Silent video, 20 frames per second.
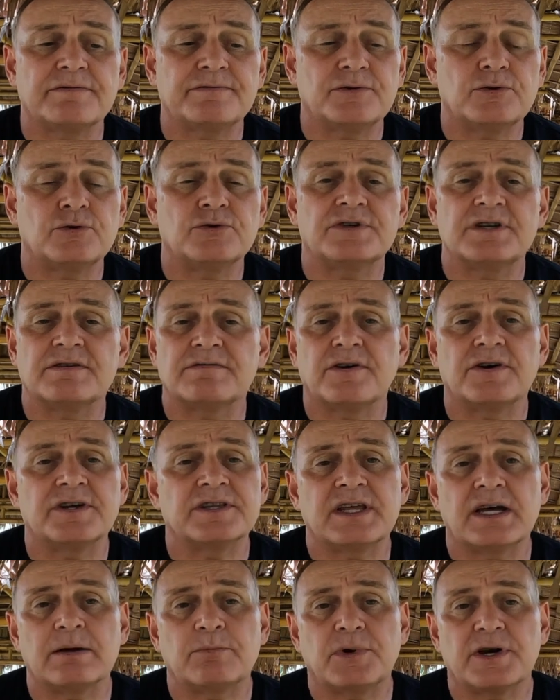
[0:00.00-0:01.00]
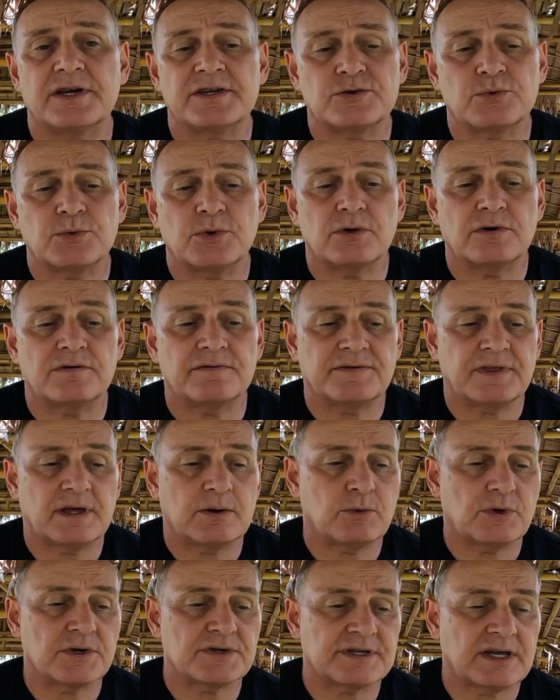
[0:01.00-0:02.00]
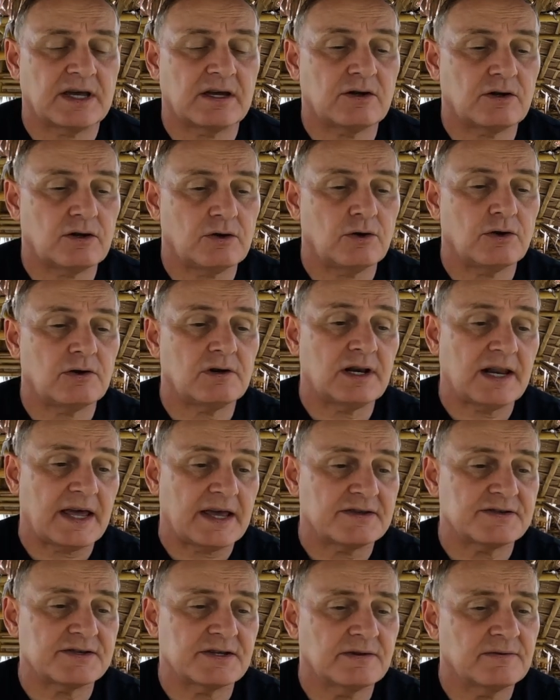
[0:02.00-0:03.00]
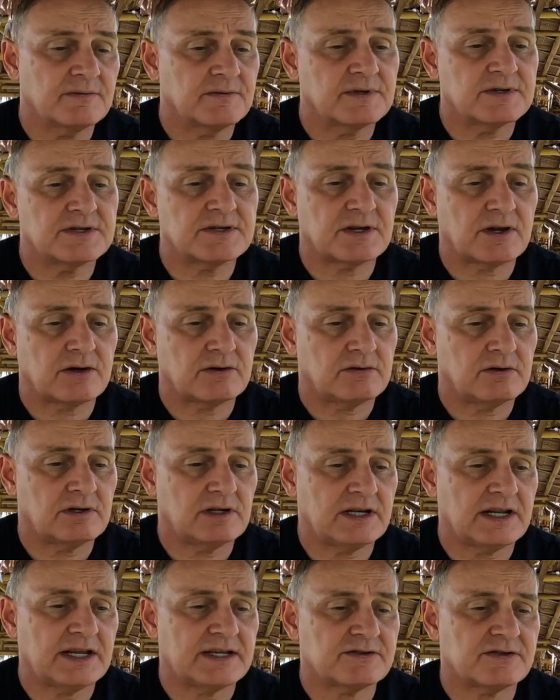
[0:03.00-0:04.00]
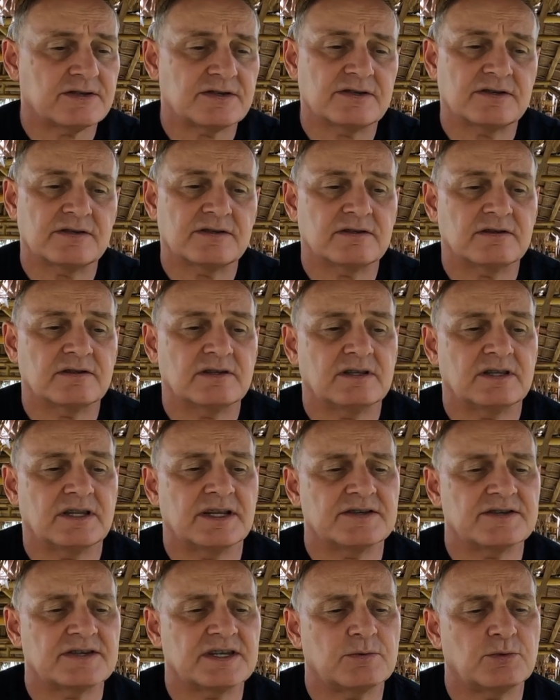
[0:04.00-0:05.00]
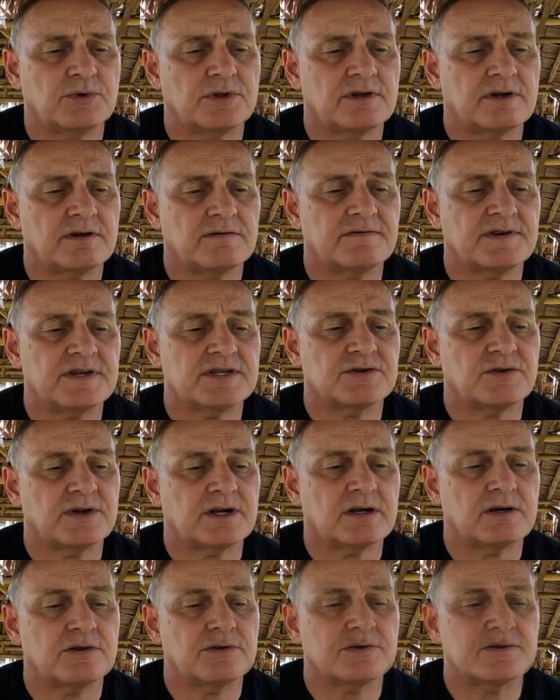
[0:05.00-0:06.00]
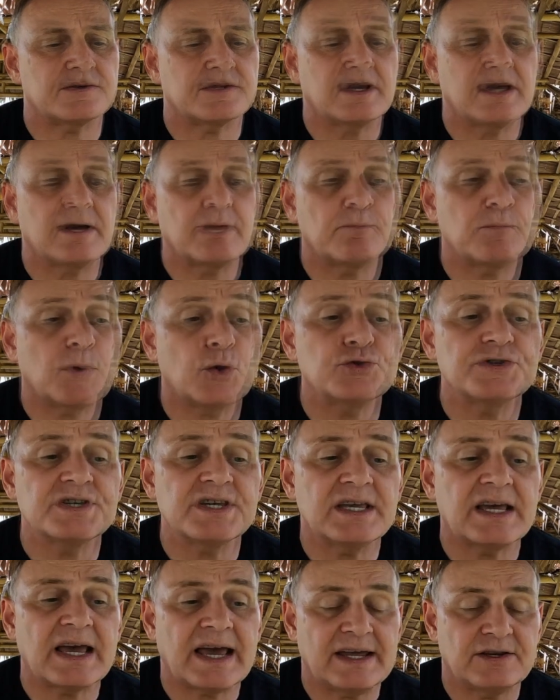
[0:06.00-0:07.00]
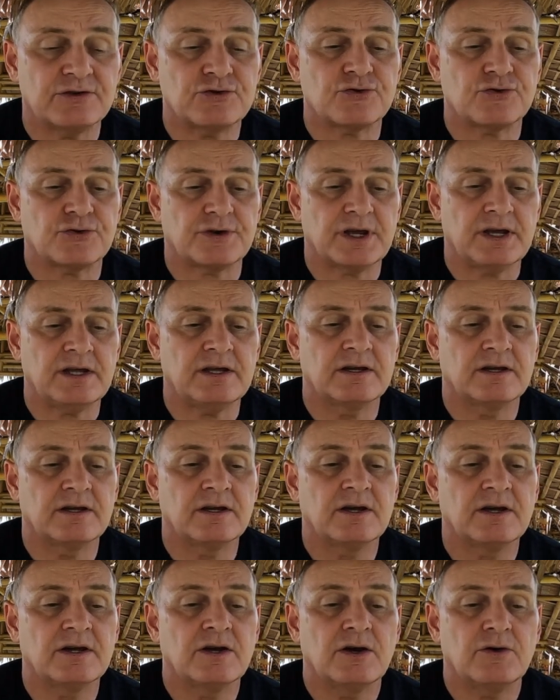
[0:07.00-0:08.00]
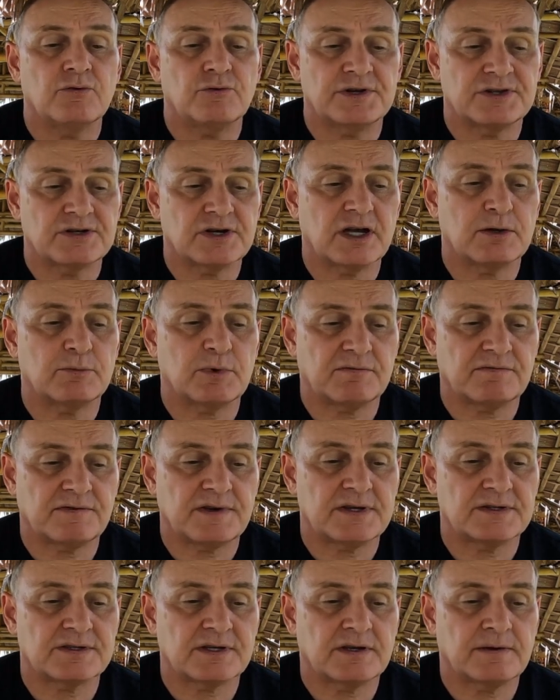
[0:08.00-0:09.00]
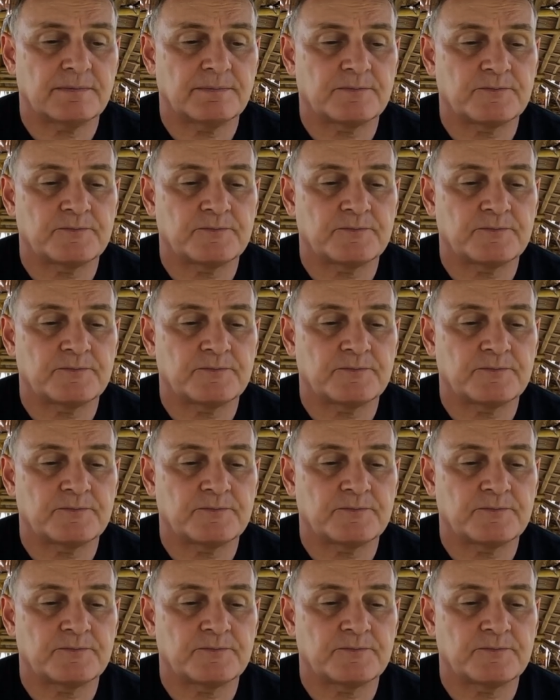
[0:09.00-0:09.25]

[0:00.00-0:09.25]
if you divide that by 12, that works out a lot less. So let's see what the visa includes. Multi-entry retirement visa